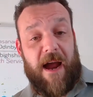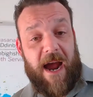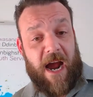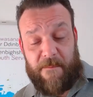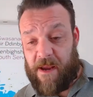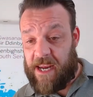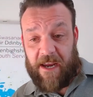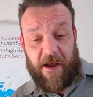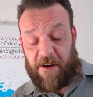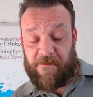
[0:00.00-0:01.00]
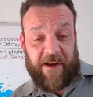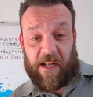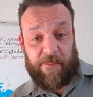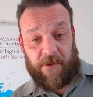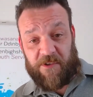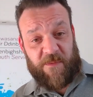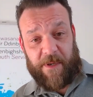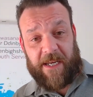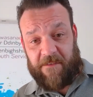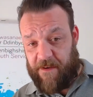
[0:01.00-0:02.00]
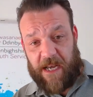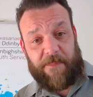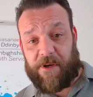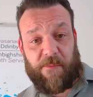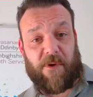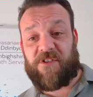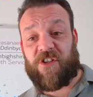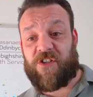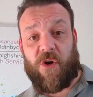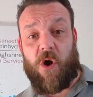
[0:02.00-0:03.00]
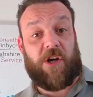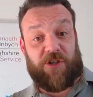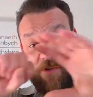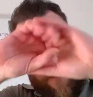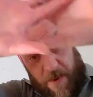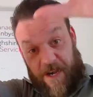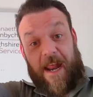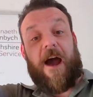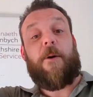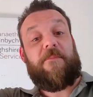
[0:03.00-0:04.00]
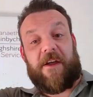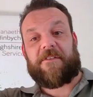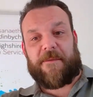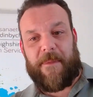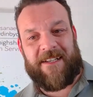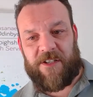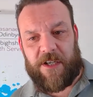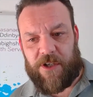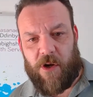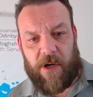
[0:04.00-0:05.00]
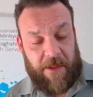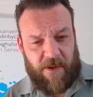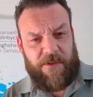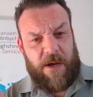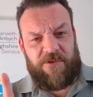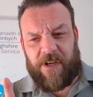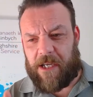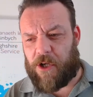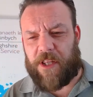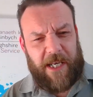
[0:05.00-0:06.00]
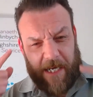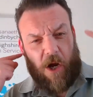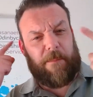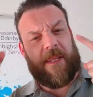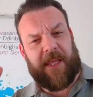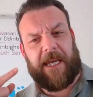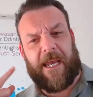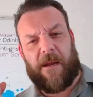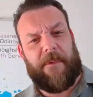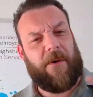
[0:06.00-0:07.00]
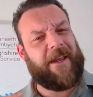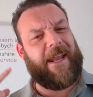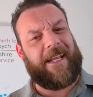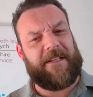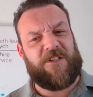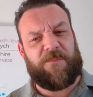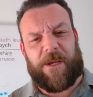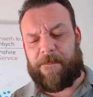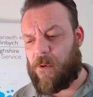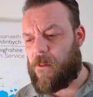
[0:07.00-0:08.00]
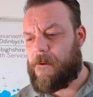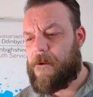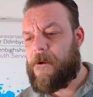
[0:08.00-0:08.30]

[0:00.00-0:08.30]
I'm here and available to speak if anybody wants to talk. Just putting it out there as a message, And I thought that was really good, and it got me thinking about connecting to people.